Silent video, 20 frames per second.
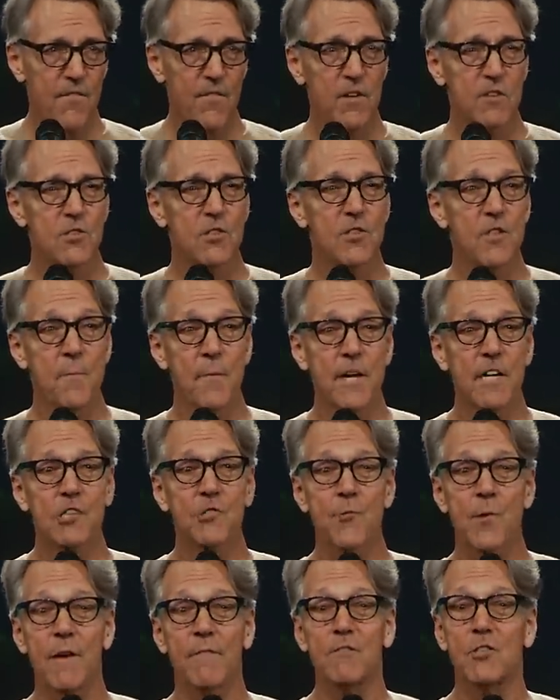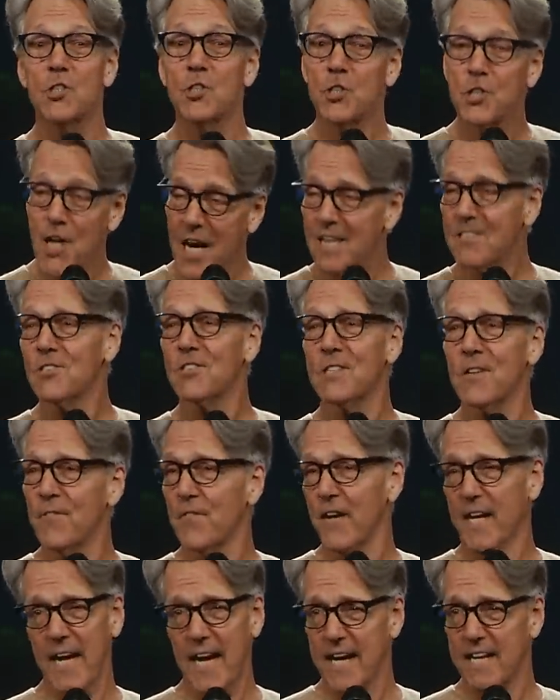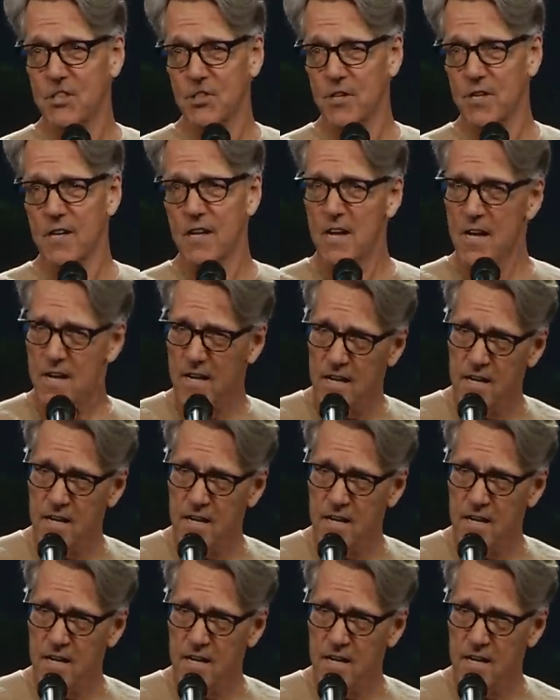versus the ministry of justification,